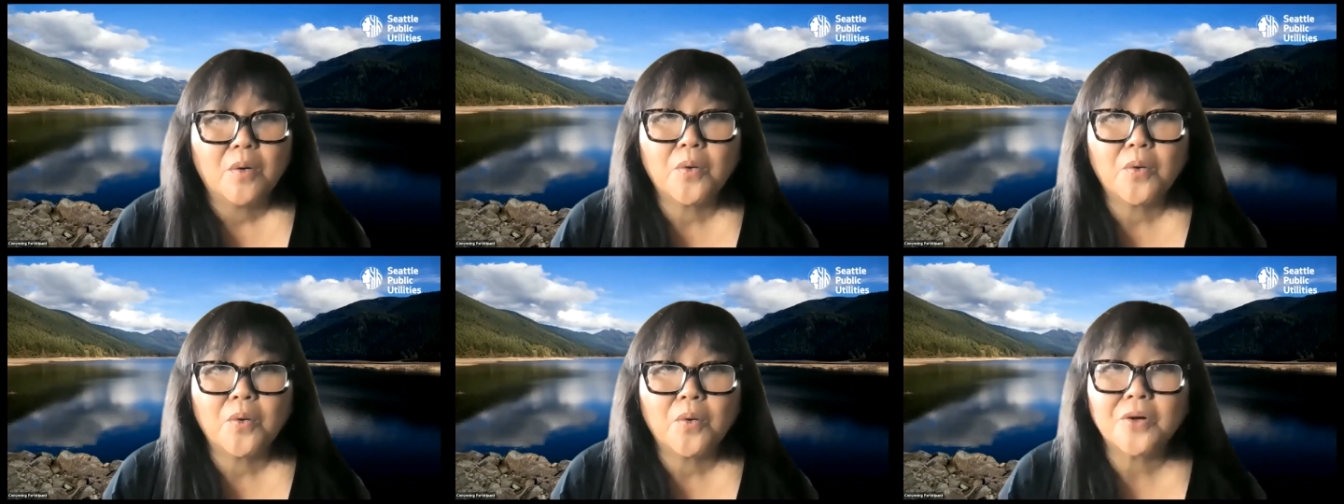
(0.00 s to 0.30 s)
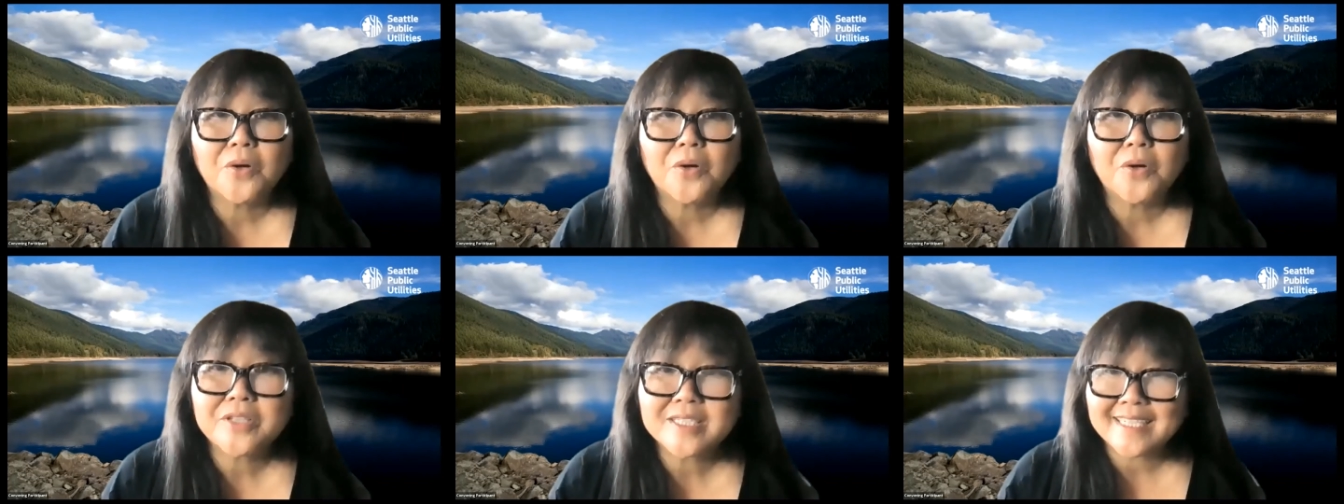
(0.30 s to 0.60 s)

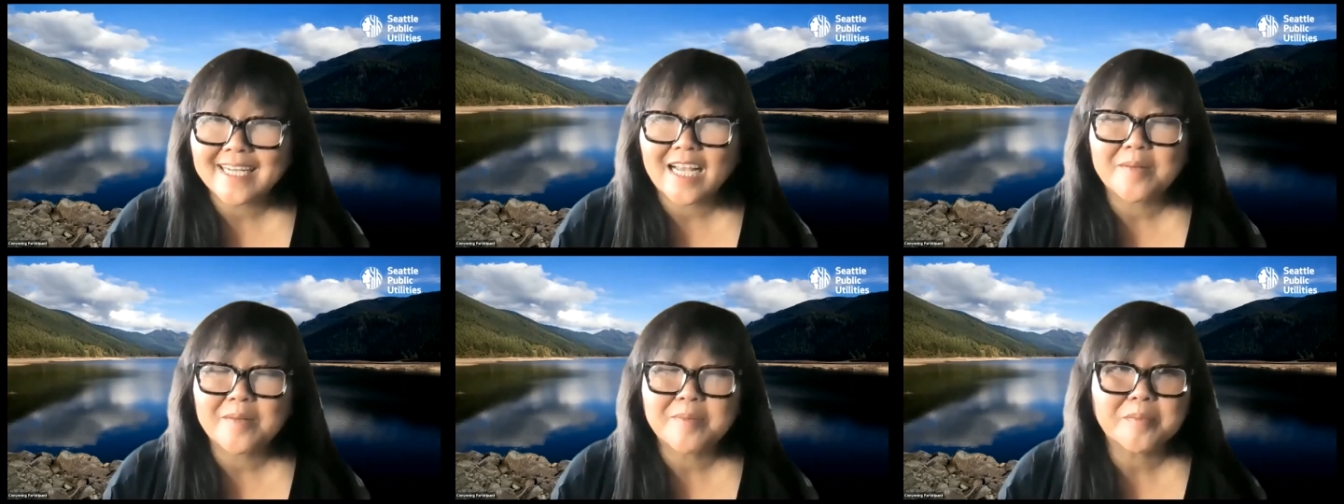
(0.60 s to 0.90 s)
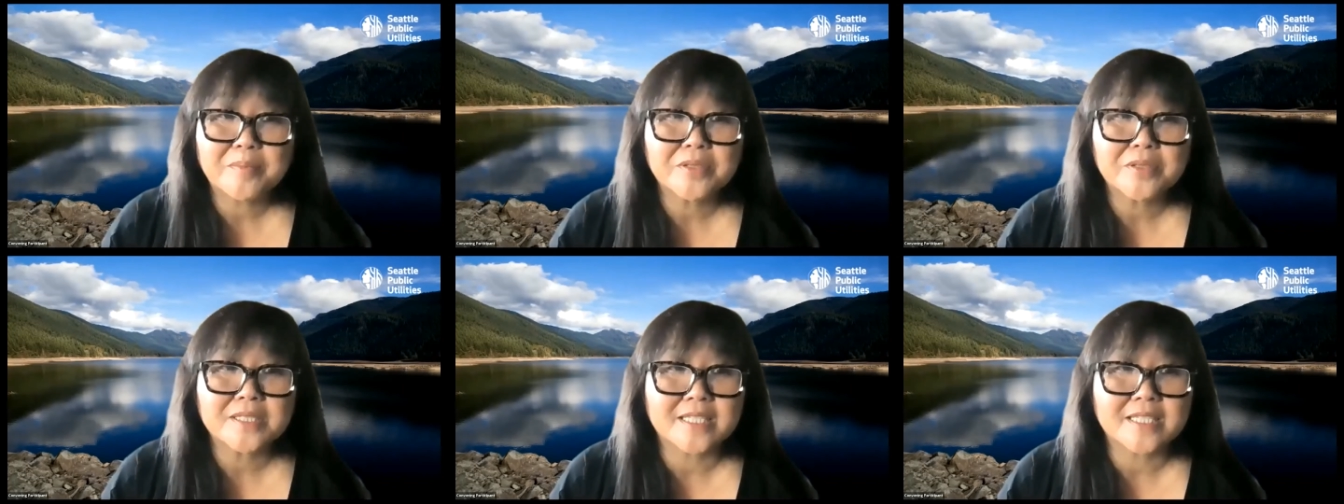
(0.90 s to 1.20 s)
or the
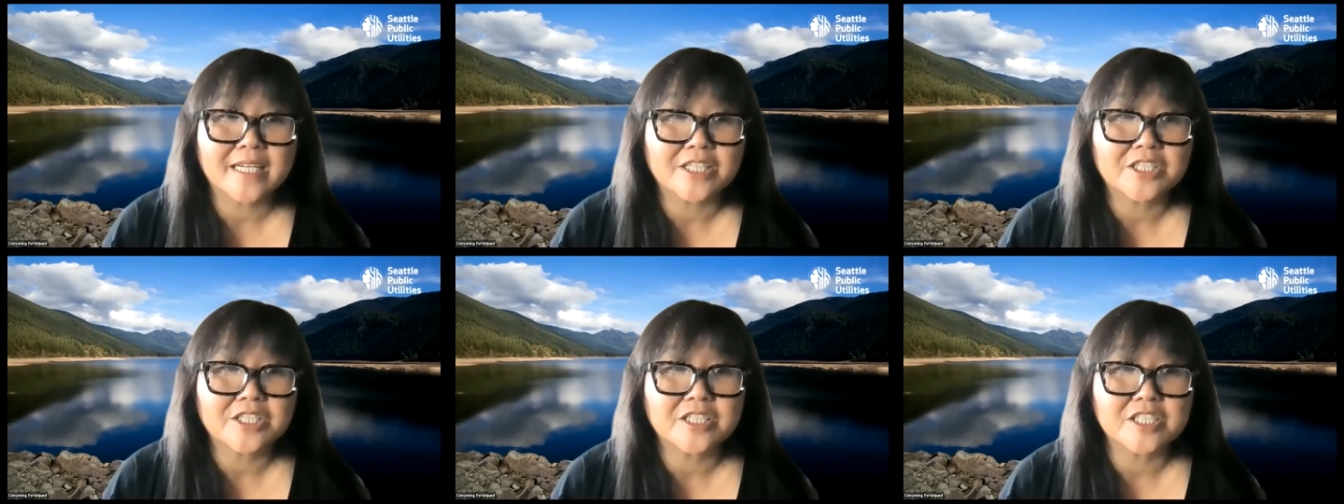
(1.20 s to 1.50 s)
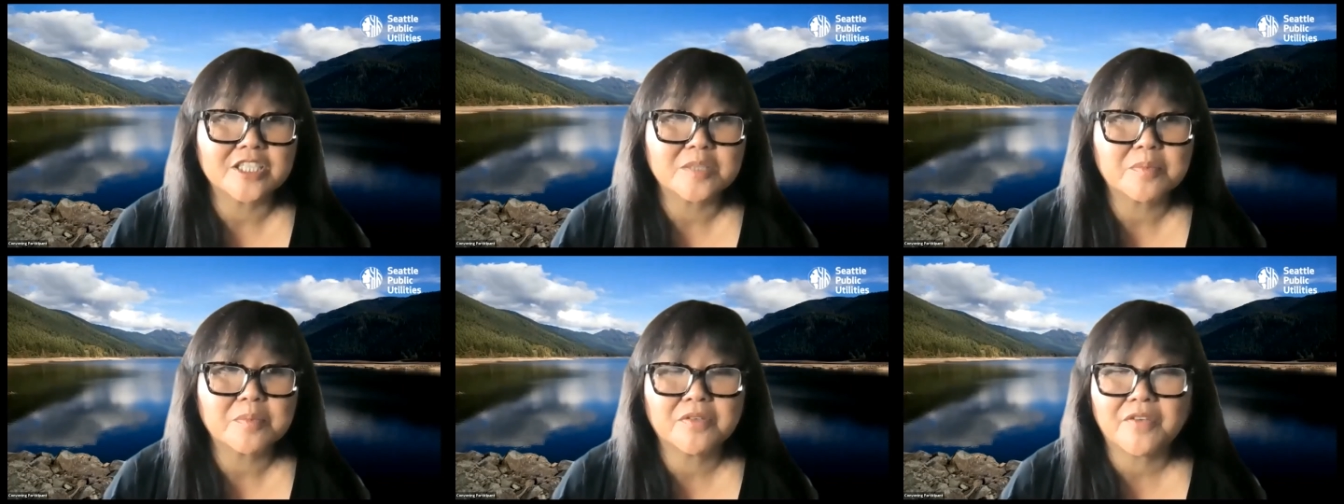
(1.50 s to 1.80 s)
dynamic
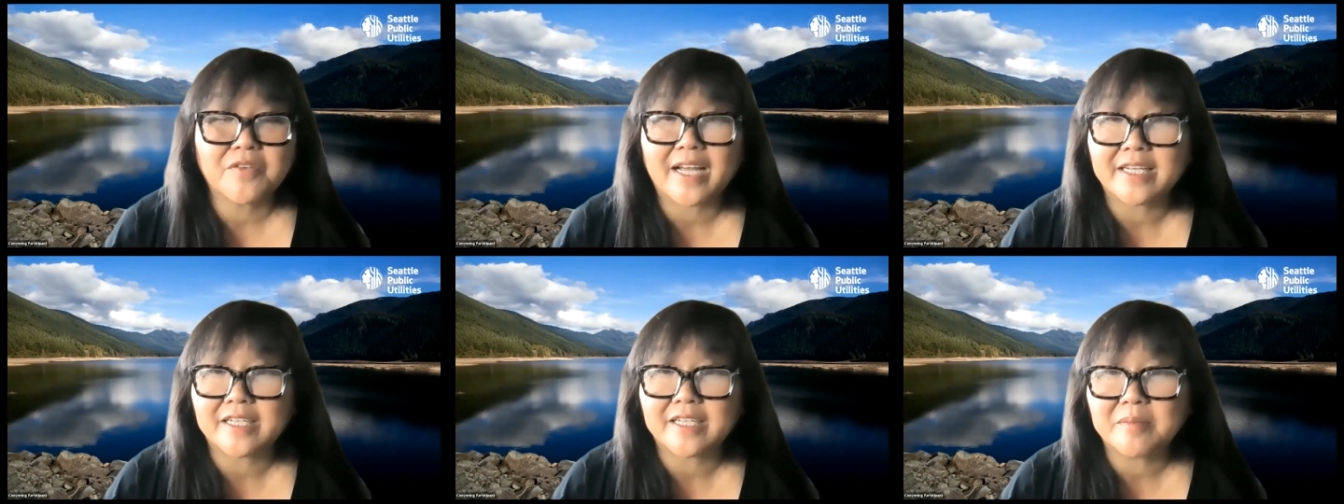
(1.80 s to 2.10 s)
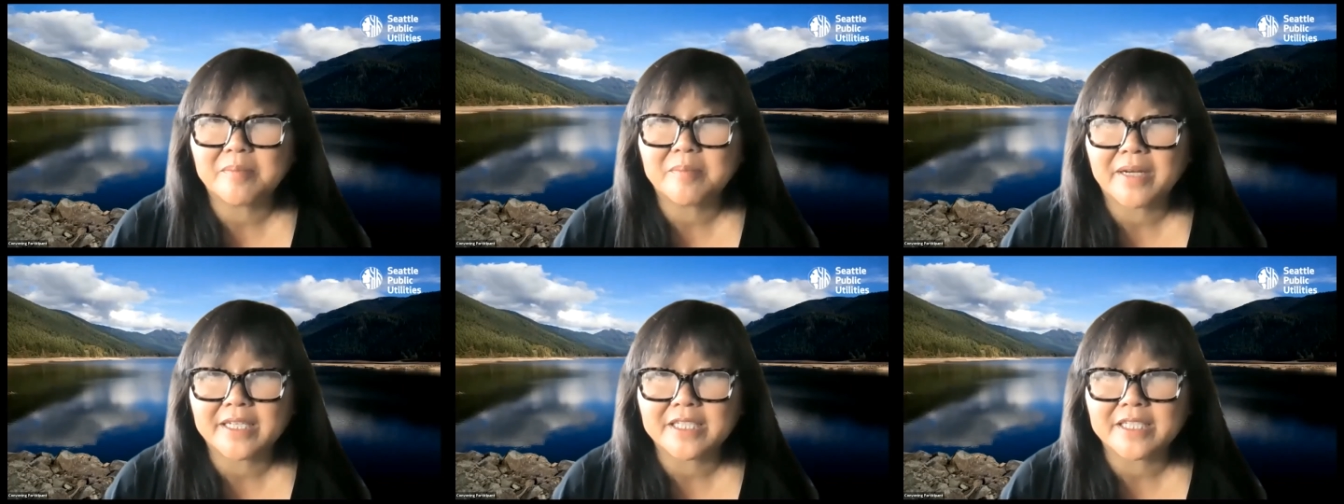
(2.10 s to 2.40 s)
protections
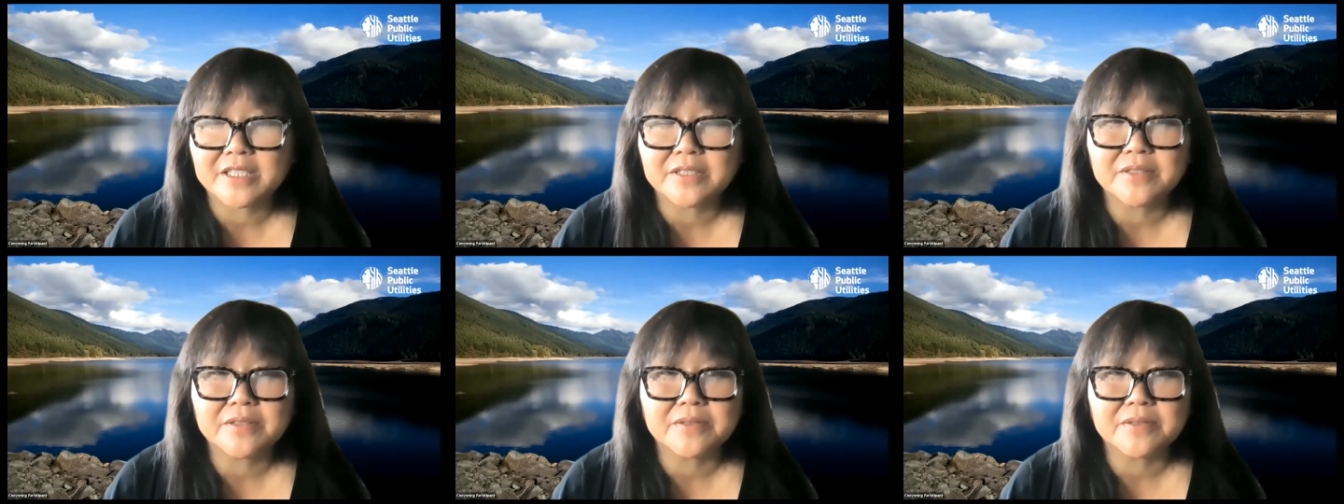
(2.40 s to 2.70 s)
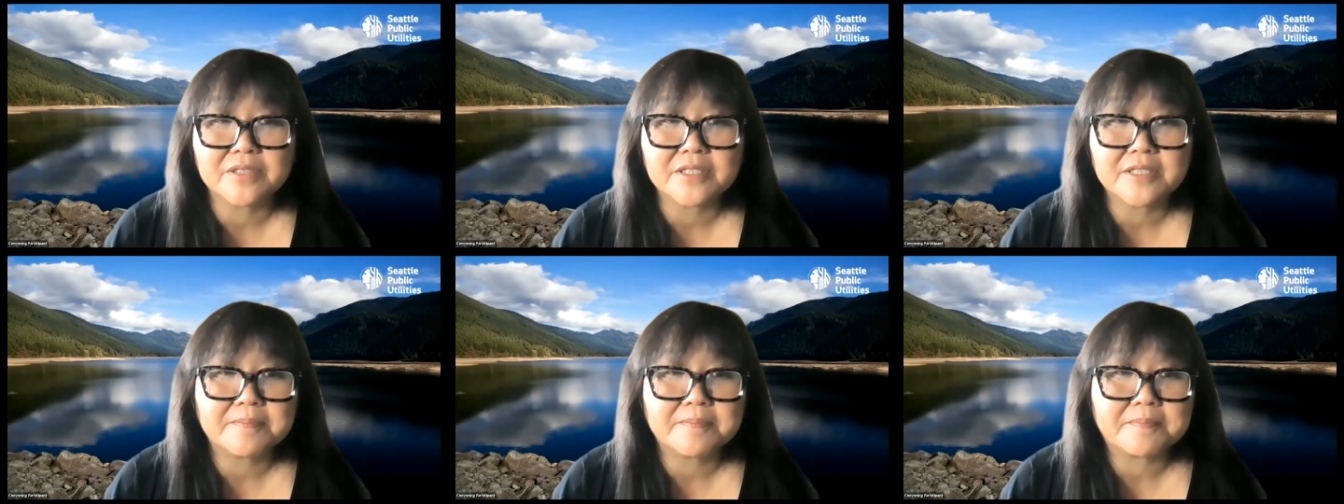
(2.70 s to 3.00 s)
provided by
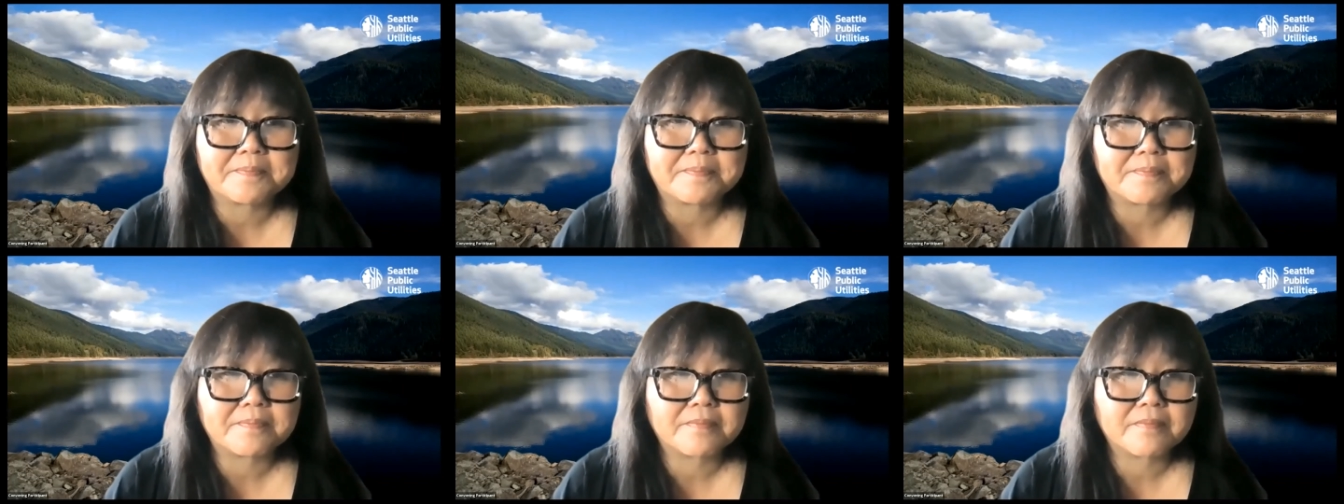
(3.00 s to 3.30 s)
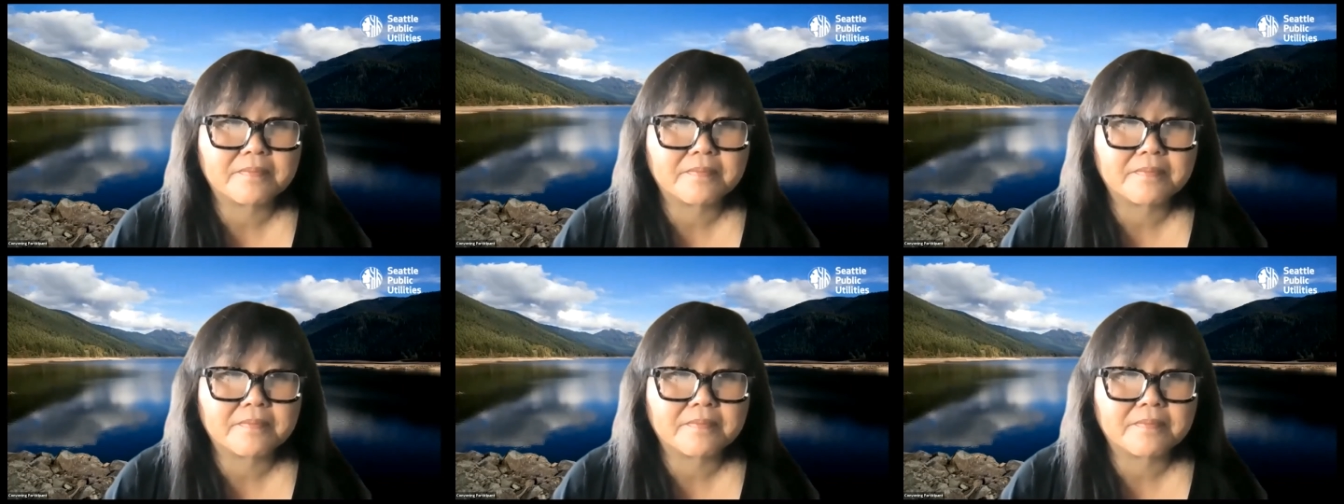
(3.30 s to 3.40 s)
dunes.